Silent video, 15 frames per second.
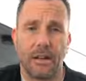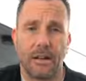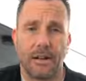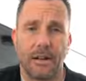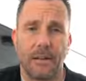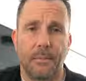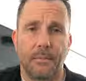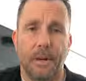
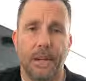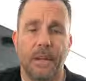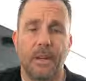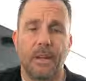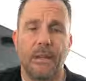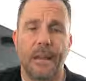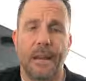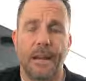Um, but I
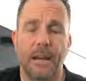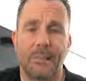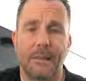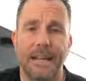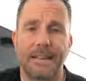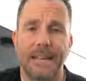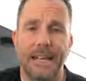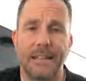knew that I had a
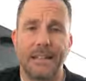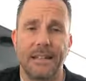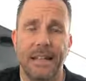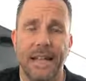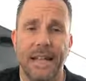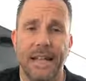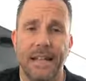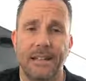big day today.